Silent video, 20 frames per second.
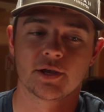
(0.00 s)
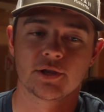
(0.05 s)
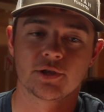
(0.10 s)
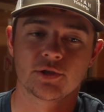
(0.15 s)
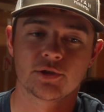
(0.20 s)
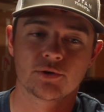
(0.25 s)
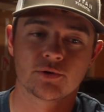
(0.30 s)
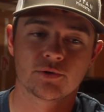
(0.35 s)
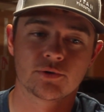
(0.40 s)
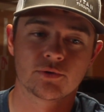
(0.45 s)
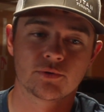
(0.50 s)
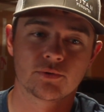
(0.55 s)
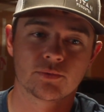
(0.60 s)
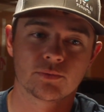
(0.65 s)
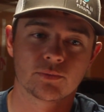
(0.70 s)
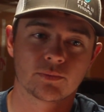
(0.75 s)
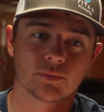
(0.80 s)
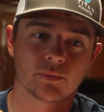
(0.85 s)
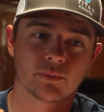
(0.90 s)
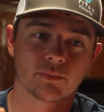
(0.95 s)
you
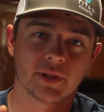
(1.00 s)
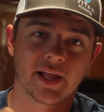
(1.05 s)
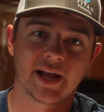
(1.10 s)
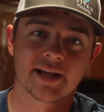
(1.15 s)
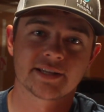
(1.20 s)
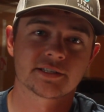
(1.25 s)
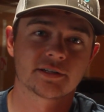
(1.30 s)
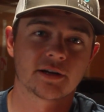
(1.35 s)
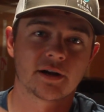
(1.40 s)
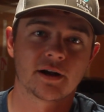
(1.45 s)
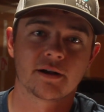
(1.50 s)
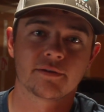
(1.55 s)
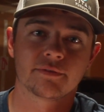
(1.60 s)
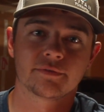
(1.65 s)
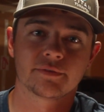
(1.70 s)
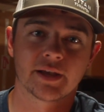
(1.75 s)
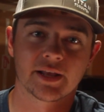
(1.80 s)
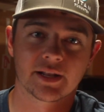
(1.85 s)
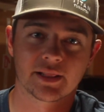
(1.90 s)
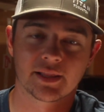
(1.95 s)
blast
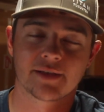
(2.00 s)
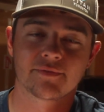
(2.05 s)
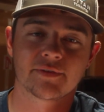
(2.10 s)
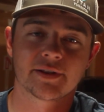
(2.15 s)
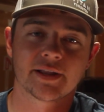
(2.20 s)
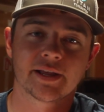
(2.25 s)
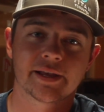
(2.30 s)
off at 11